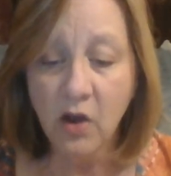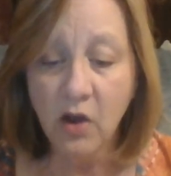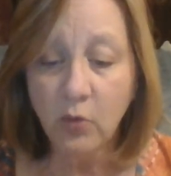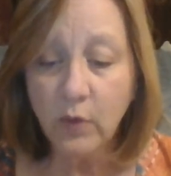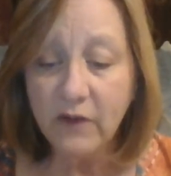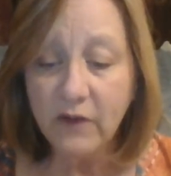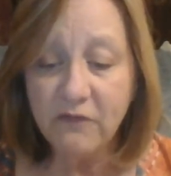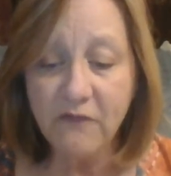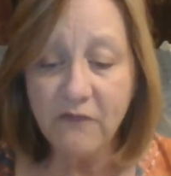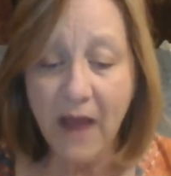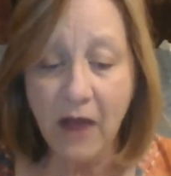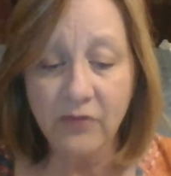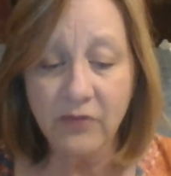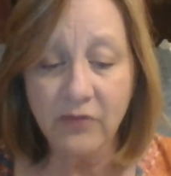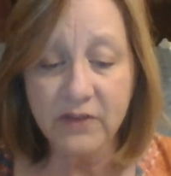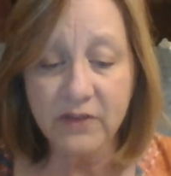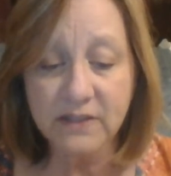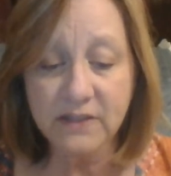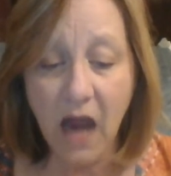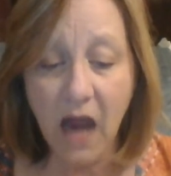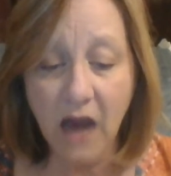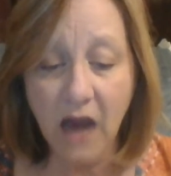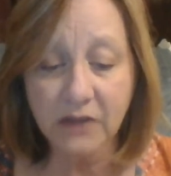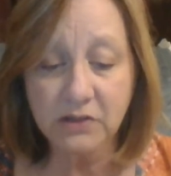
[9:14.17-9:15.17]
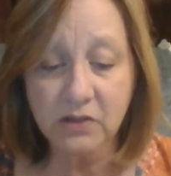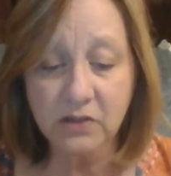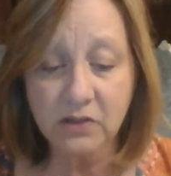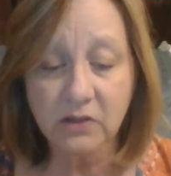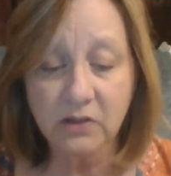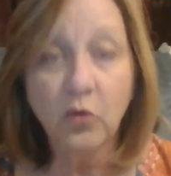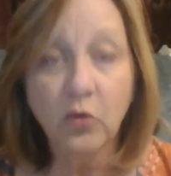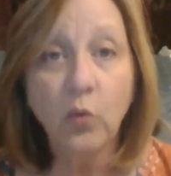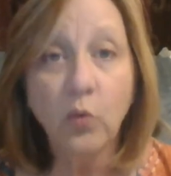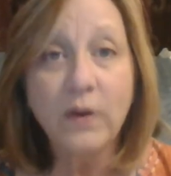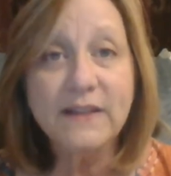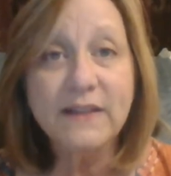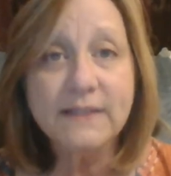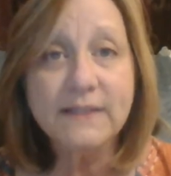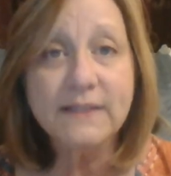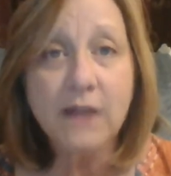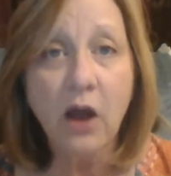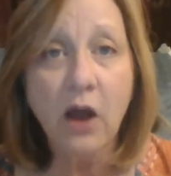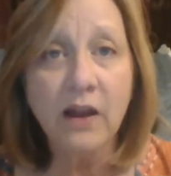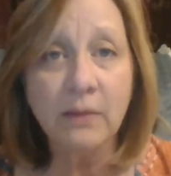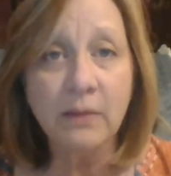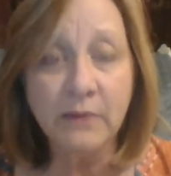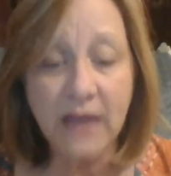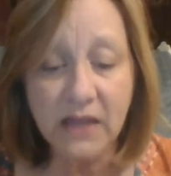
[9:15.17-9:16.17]
We found the doctor. We saw
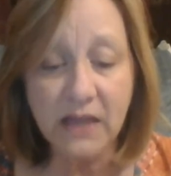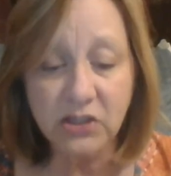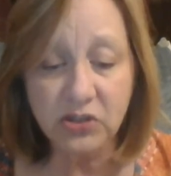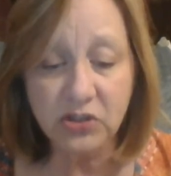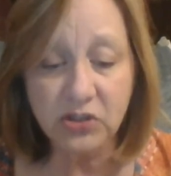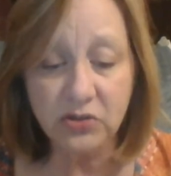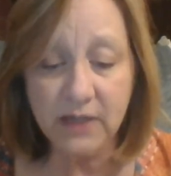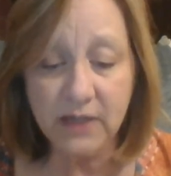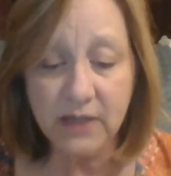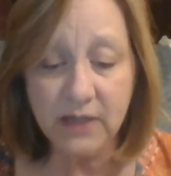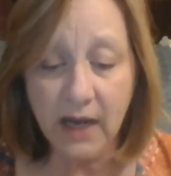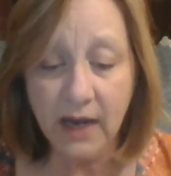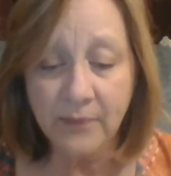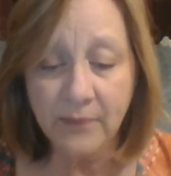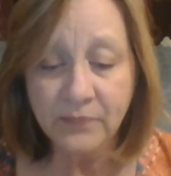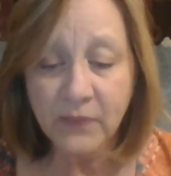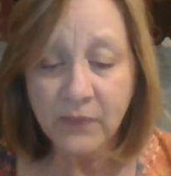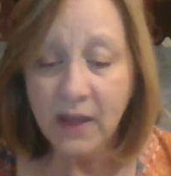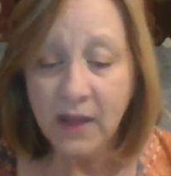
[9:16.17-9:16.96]
him yesterday.